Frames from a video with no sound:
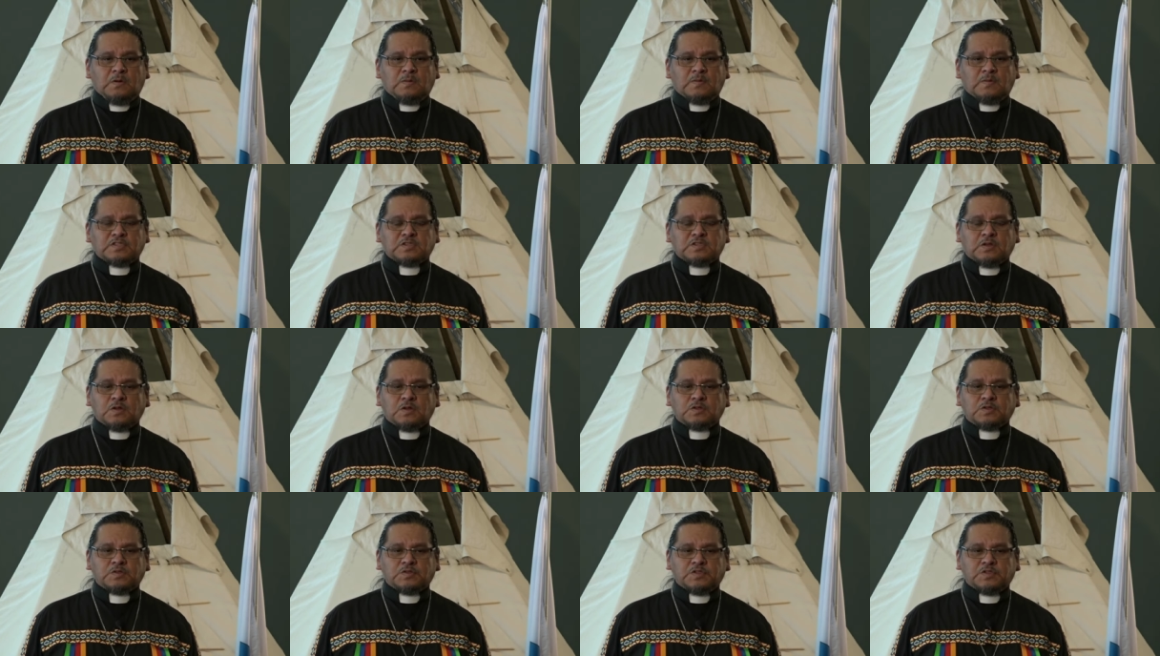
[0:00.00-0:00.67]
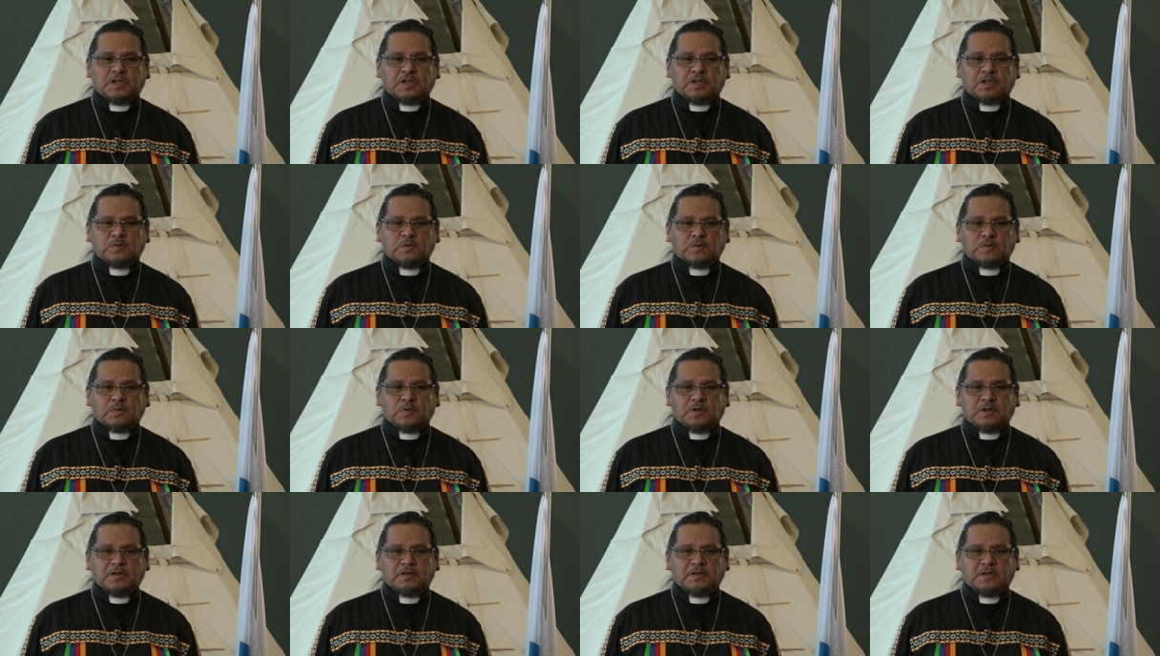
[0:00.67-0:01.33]
We must also check in
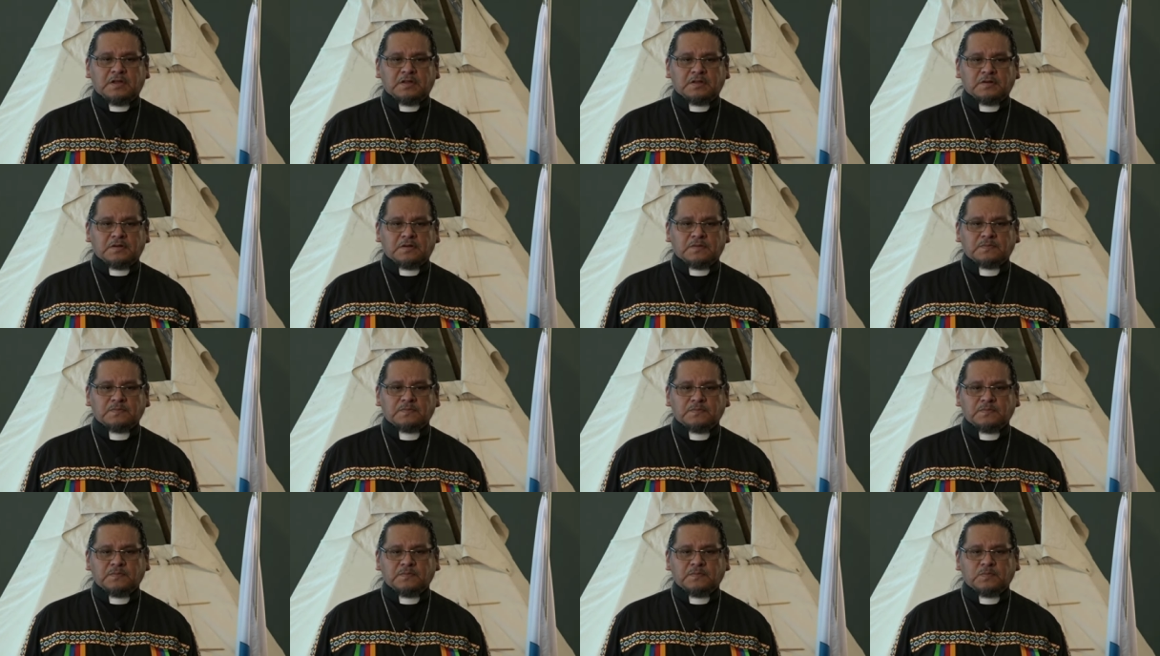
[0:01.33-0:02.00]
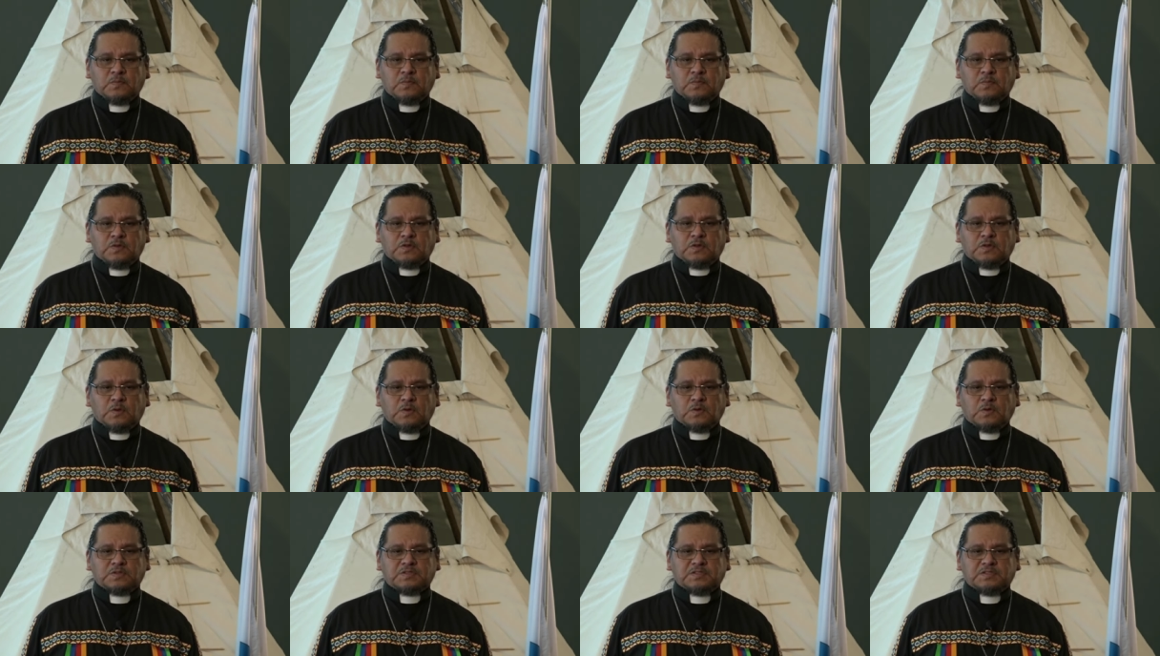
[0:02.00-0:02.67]
with one another,
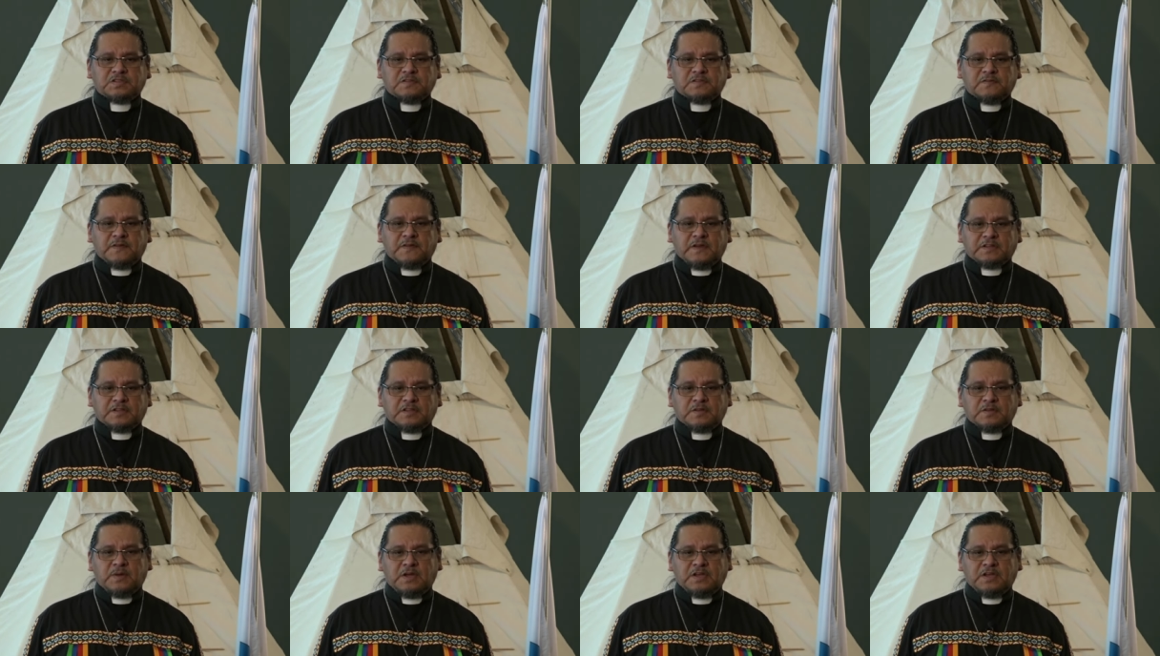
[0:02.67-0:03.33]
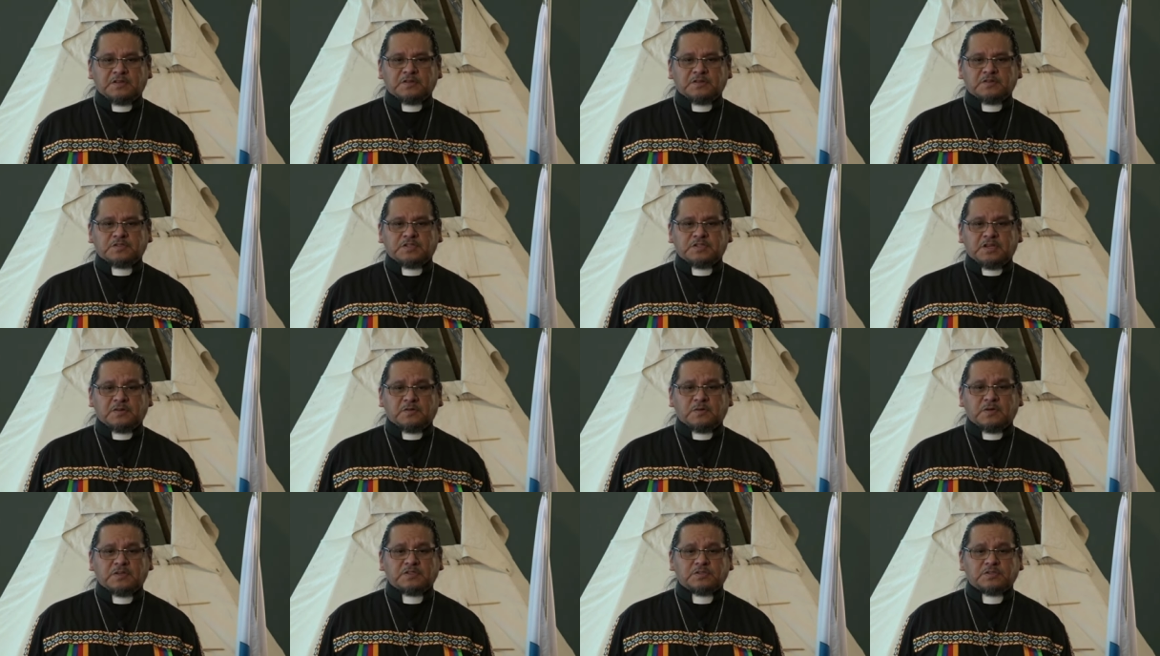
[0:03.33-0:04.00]
with those disaffected by
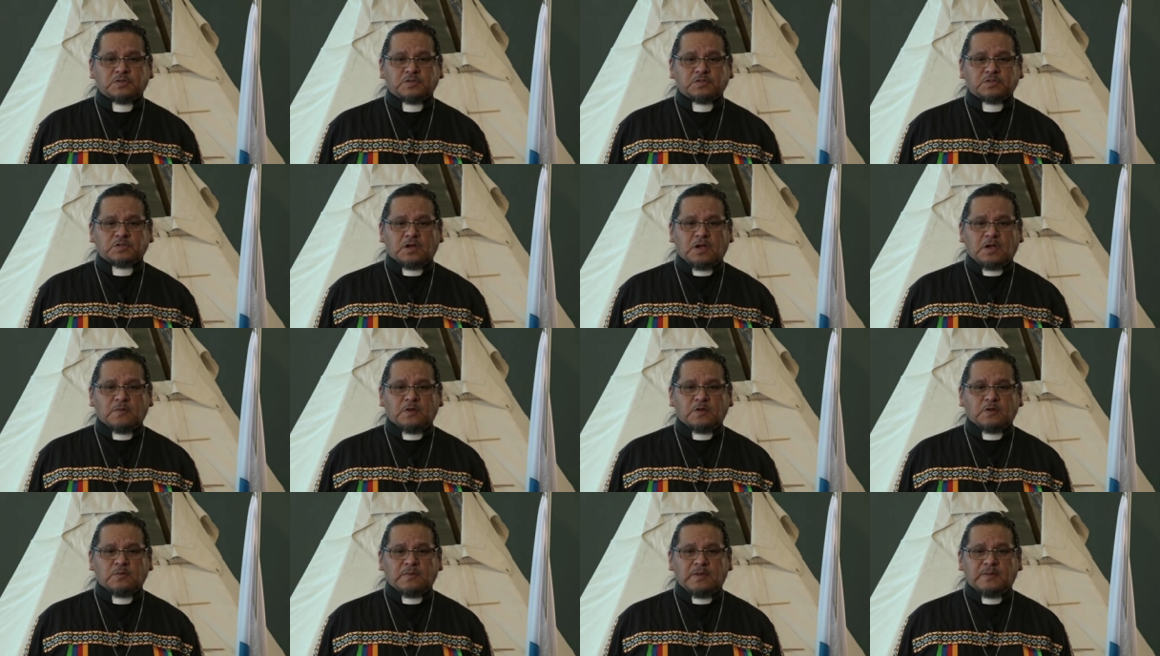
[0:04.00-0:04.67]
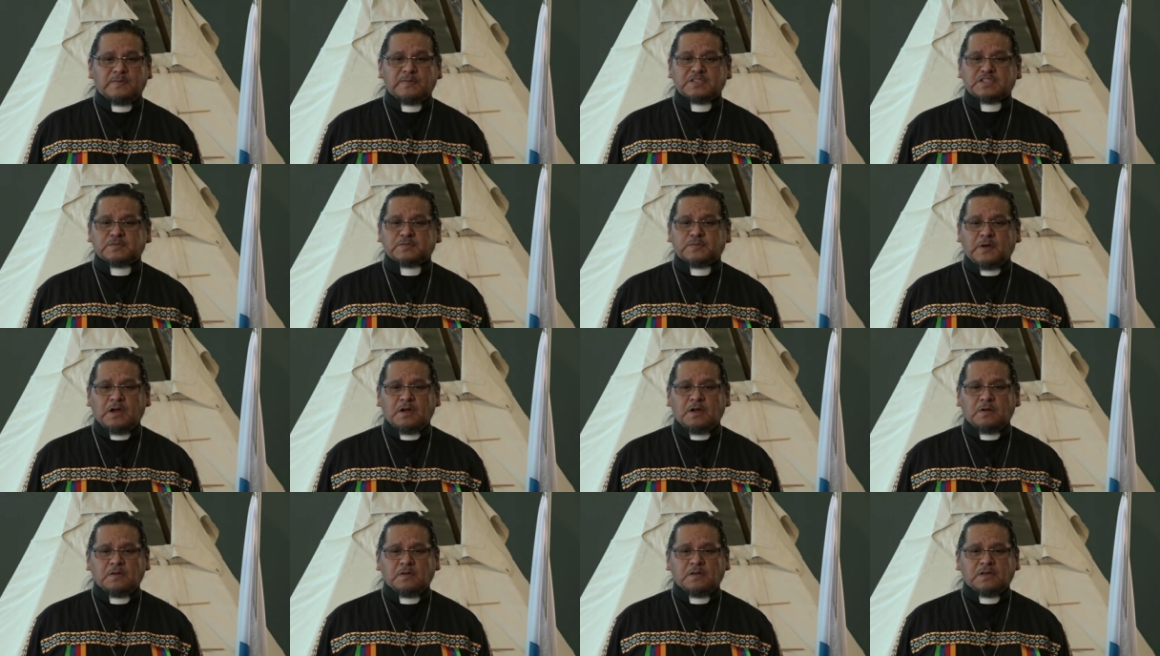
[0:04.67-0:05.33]
intergenerational trauma who may be
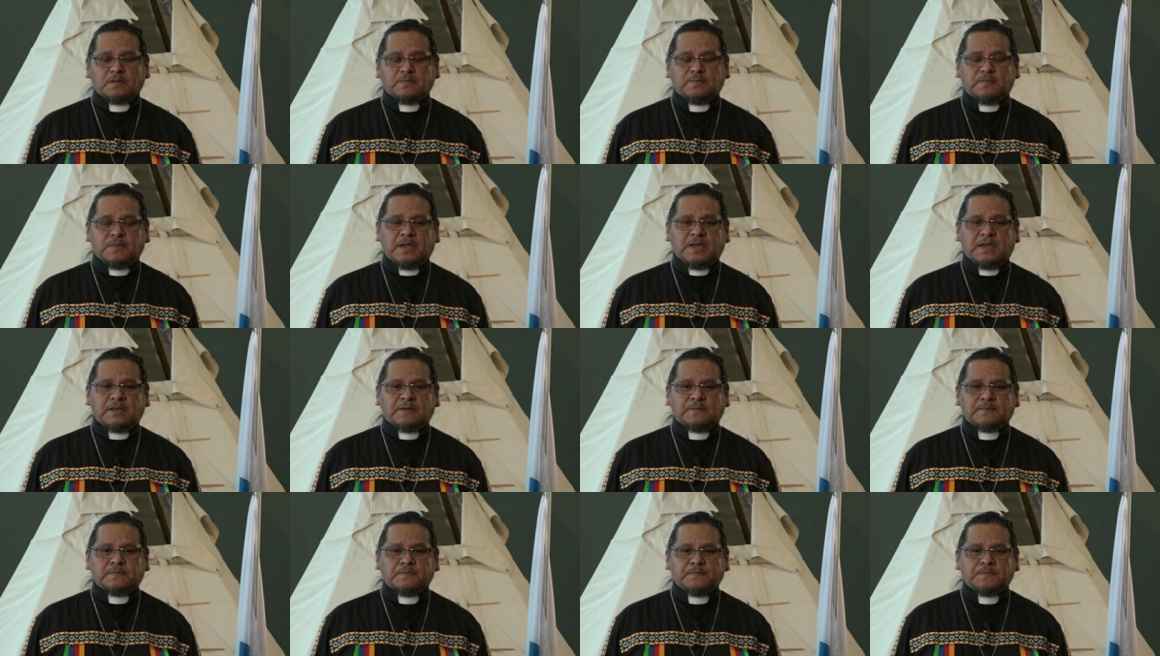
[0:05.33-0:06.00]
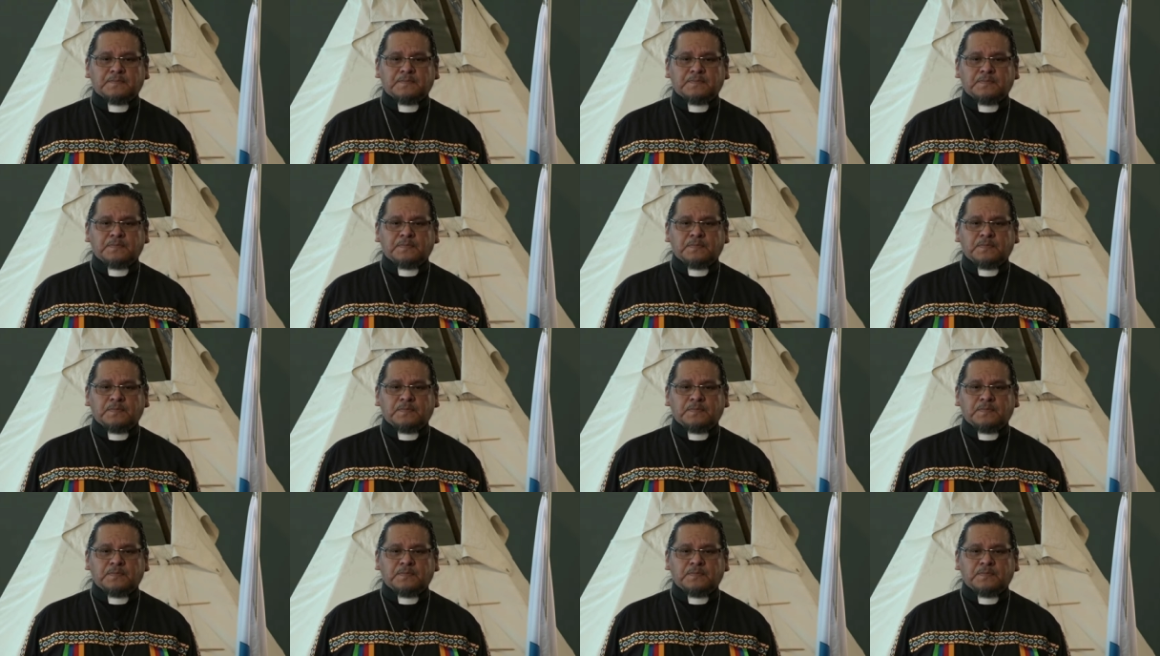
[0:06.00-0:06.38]
spiraling in pain.